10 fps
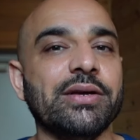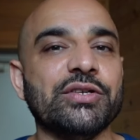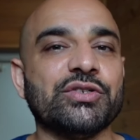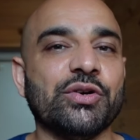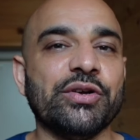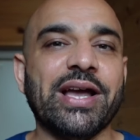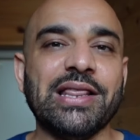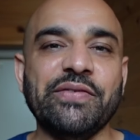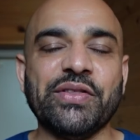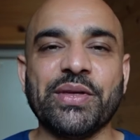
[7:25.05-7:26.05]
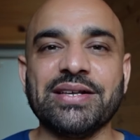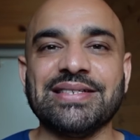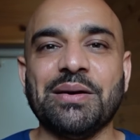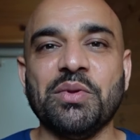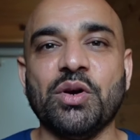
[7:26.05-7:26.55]
So yeah, leave your thoughts
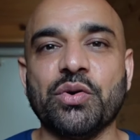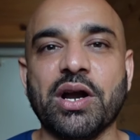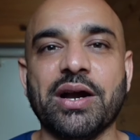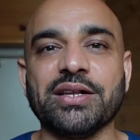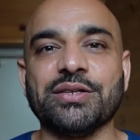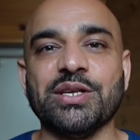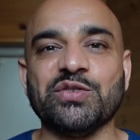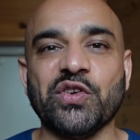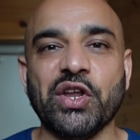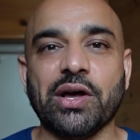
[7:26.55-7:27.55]
down below regarding today's video.